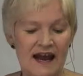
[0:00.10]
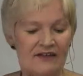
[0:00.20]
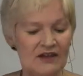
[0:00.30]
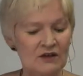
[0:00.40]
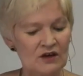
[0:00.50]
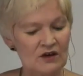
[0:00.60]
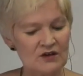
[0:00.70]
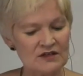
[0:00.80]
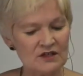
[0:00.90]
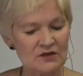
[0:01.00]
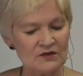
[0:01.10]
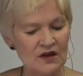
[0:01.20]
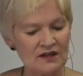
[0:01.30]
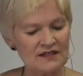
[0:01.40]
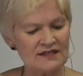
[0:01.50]
And then Ernest goes
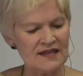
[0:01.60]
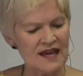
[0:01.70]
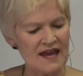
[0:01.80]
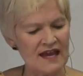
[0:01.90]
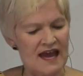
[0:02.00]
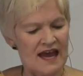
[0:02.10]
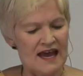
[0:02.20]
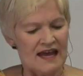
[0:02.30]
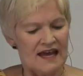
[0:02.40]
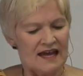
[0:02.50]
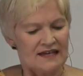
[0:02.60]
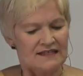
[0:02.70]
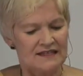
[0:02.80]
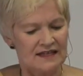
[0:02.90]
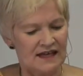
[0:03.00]
on to say,
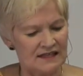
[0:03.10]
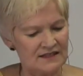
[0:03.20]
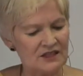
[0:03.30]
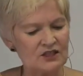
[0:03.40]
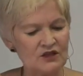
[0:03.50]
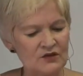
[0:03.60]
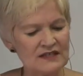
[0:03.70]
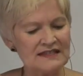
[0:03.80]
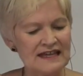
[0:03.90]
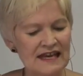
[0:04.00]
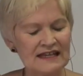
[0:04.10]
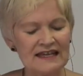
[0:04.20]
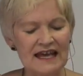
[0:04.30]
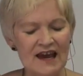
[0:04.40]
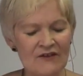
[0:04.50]
and to do this
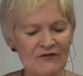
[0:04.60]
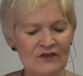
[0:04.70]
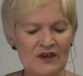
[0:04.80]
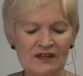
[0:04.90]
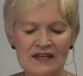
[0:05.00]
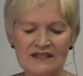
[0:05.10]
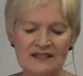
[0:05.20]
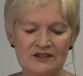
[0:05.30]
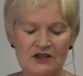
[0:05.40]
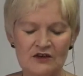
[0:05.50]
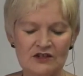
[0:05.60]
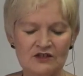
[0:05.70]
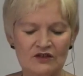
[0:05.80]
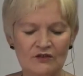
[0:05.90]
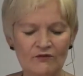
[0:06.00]
daily, everything necessary
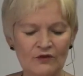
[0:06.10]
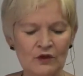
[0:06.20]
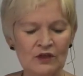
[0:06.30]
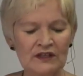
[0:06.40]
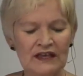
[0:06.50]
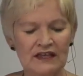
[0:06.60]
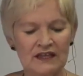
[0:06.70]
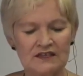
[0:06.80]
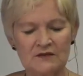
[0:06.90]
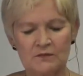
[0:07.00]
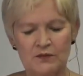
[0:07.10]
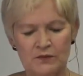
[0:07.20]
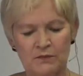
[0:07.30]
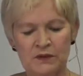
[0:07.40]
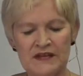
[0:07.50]
to the full and
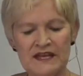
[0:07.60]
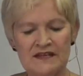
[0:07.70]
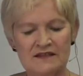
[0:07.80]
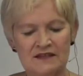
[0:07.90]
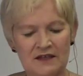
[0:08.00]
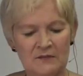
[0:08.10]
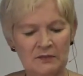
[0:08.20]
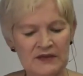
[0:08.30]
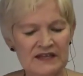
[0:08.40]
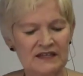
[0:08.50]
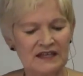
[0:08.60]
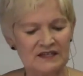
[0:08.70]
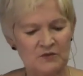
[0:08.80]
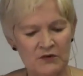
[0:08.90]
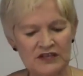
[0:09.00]
complete
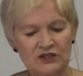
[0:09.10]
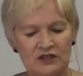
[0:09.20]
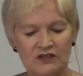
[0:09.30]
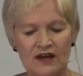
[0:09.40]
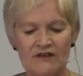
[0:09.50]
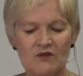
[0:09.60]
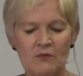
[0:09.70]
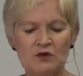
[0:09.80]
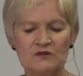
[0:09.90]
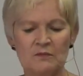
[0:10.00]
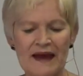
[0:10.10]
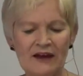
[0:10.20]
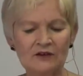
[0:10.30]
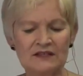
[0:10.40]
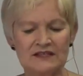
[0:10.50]
expression of the most
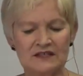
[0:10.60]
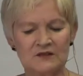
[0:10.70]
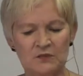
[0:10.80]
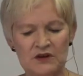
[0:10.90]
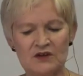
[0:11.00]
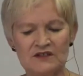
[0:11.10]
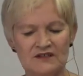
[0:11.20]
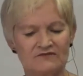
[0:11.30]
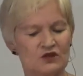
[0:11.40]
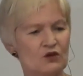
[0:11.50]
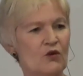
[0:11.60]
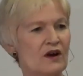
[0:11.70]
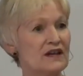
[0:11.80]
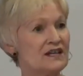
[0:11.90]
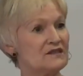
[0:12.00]
boundless experience of
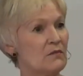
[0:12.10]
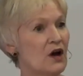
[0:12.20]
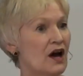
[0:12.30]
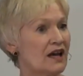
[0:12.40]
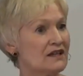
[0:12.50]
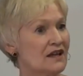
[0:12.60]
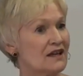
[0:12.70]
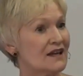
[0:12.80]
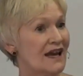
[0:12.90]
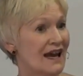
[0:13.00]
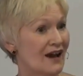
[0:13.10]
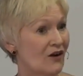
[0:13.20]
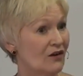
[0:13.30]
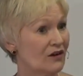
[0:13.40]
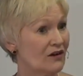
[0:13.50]
joy is mine now.